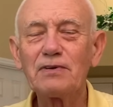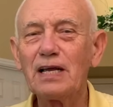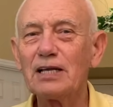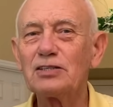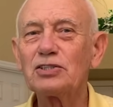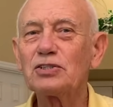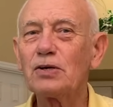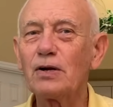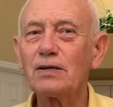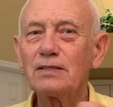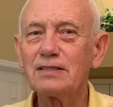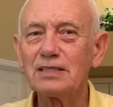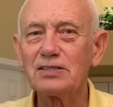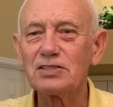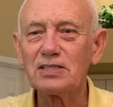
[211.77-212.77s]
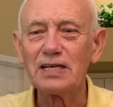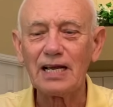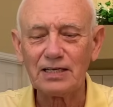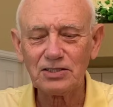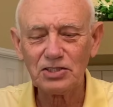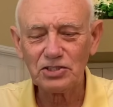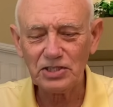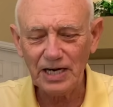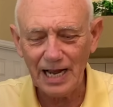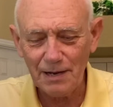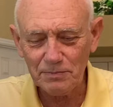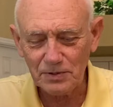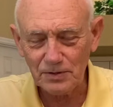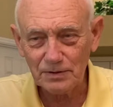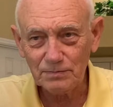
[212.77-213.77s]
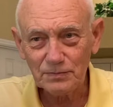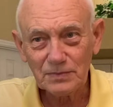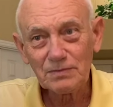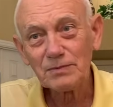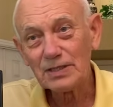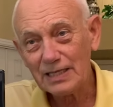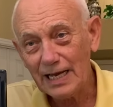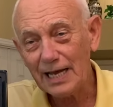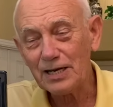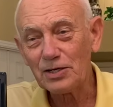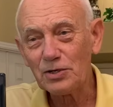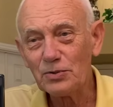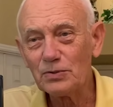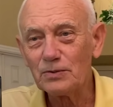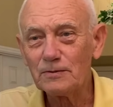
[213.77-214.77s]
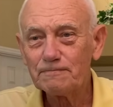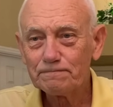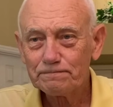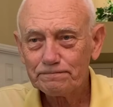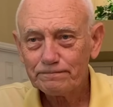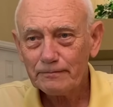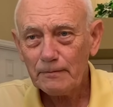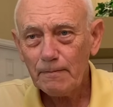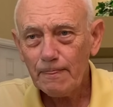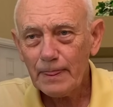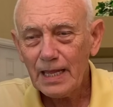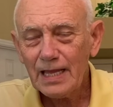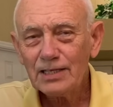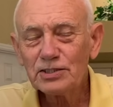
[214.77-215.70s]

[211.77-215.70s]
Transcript: and start this next chapter. Kind of cool. Mm-hmm.